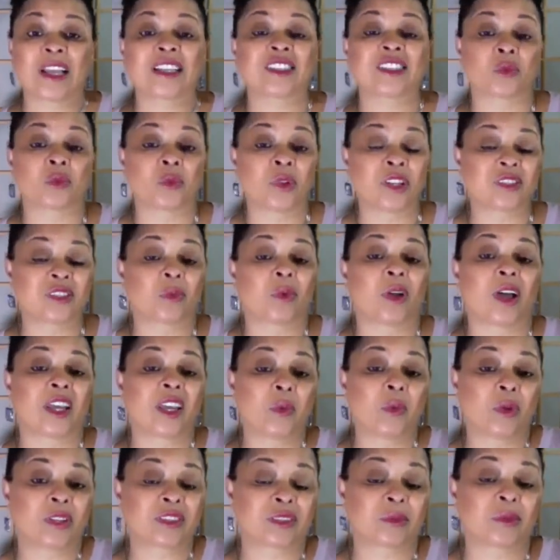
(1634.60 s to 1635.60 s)
That's the reason why
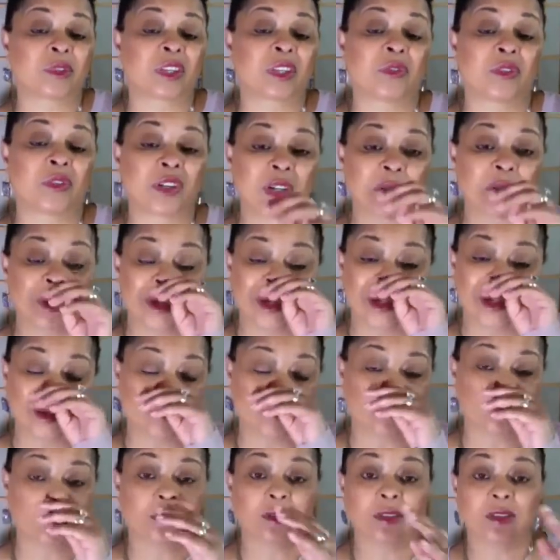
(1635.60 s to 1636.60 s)
he wasn't giving her
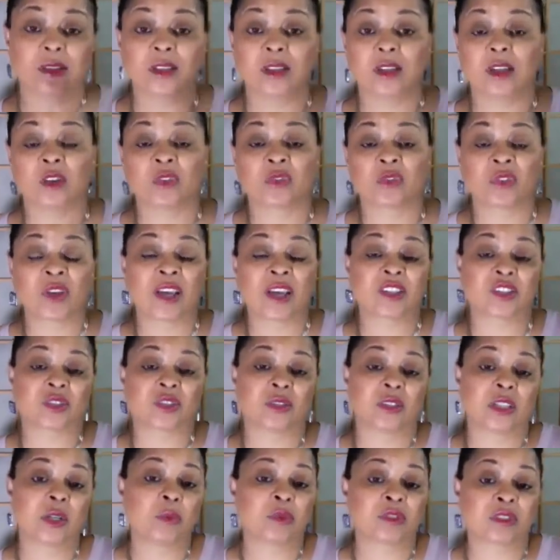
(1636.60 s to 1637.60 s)
any
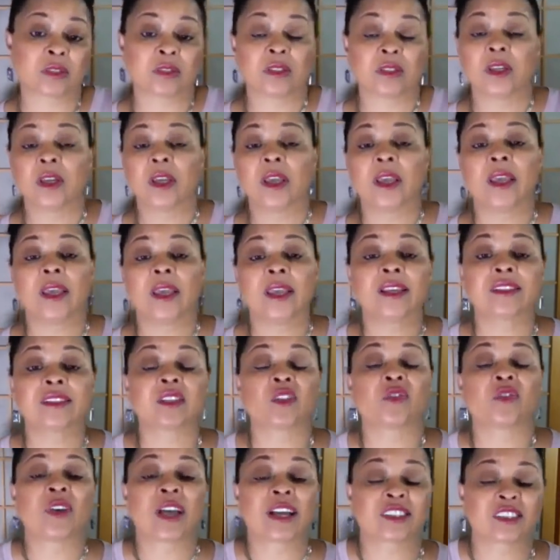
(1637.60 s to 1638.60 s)
affection. His
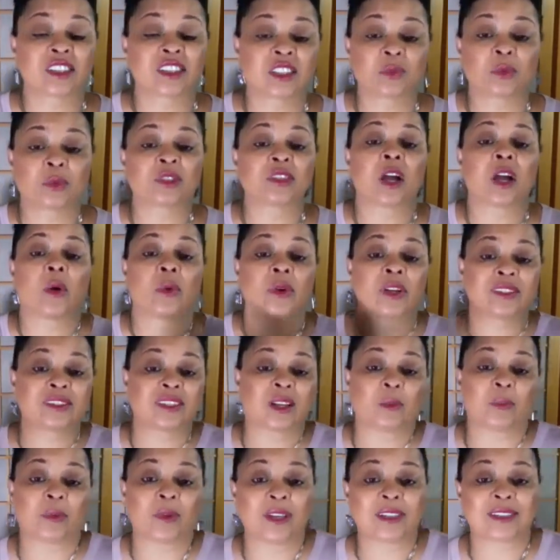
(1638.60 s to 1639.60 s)
affections was already
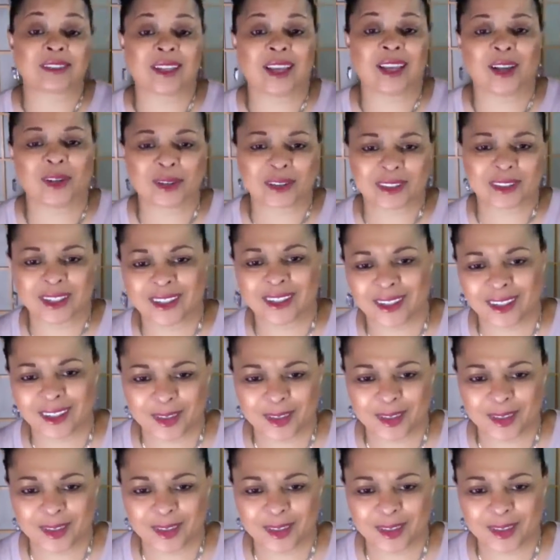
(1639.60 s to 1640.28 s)
someplace else.